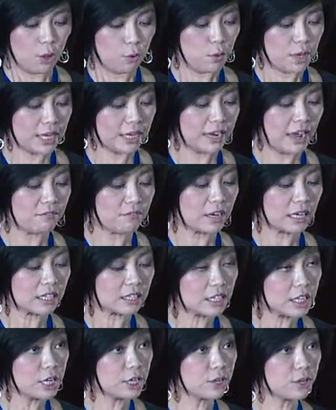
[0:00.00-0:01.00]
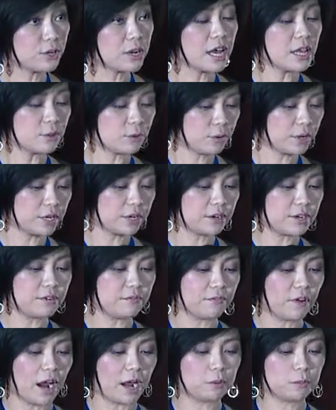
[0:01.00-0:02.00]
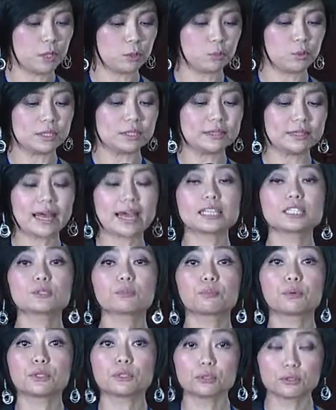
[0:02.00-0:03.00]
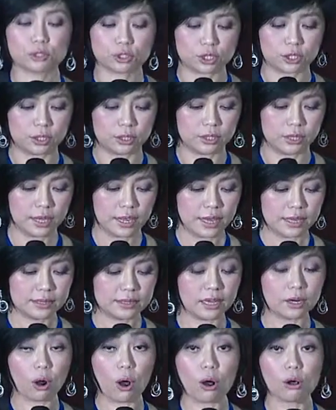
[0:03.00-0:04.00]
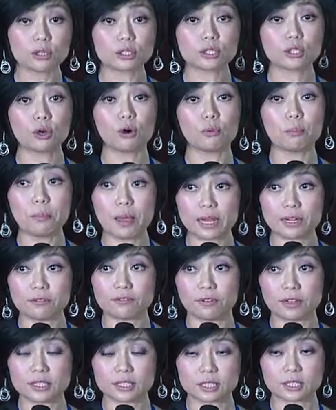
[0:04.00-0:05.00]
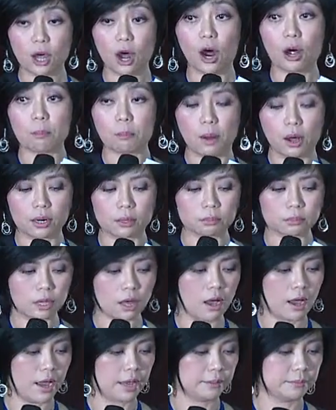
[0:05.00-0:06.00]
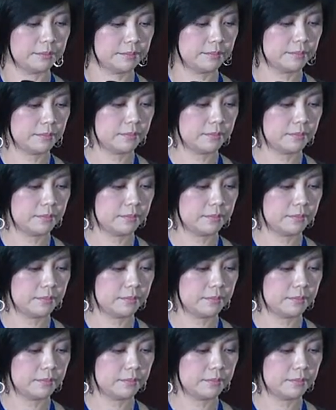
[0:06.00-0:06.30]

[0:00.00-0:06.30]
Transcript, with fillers: We can have a cleaner and greener environment with less pollution that also benefits our bottom line.